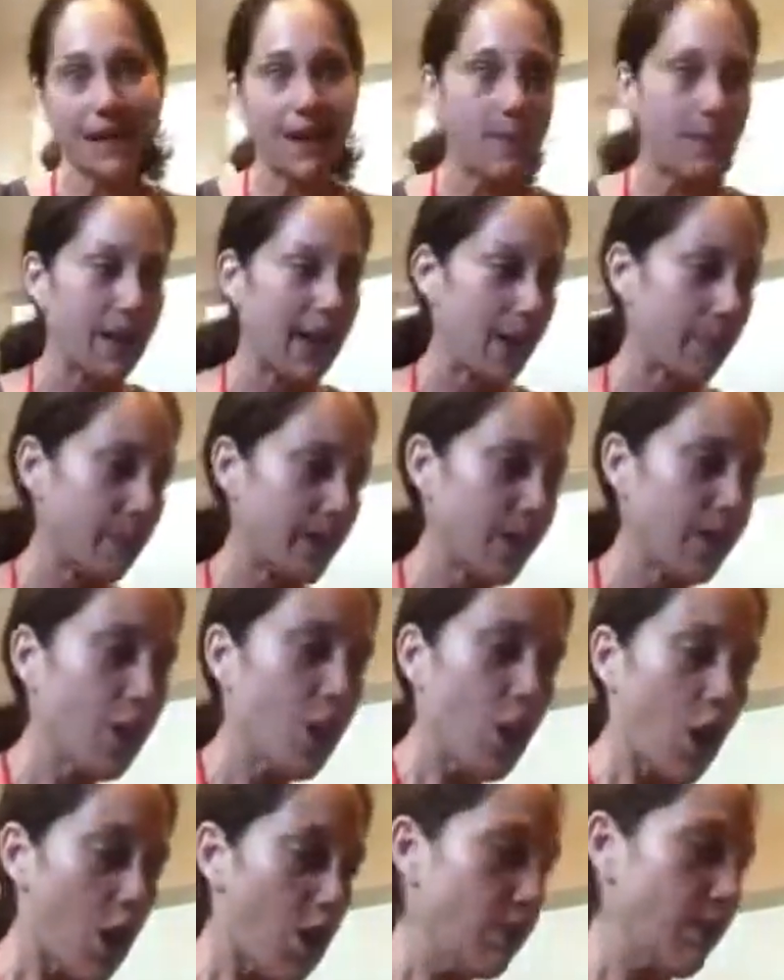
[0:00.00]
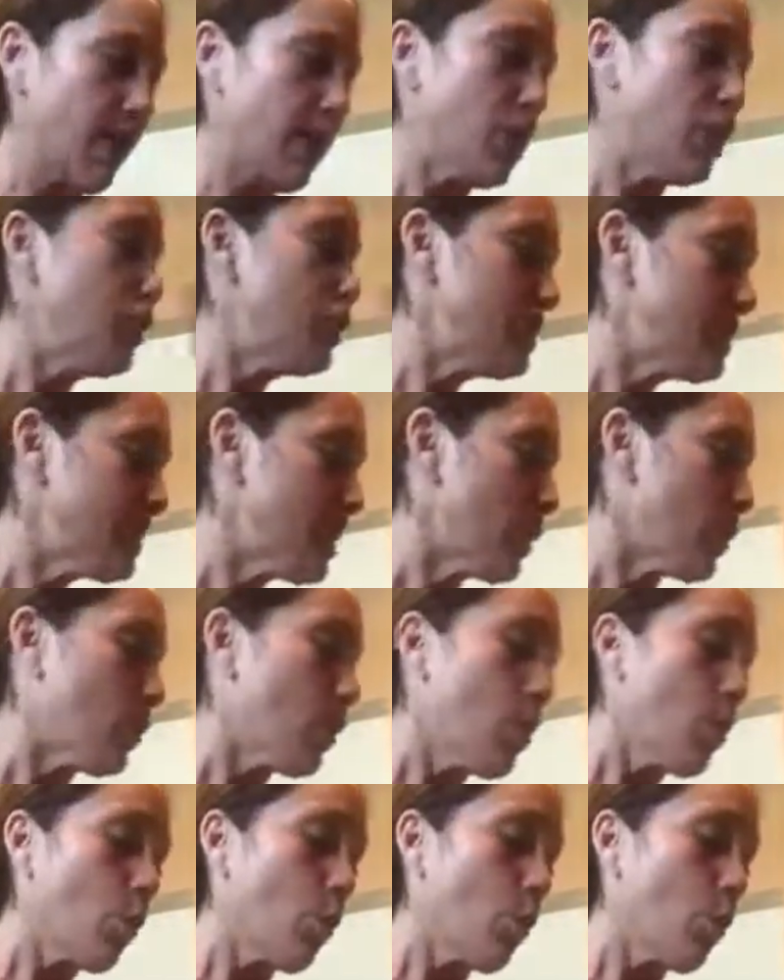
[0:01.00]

I'm happy. All right, so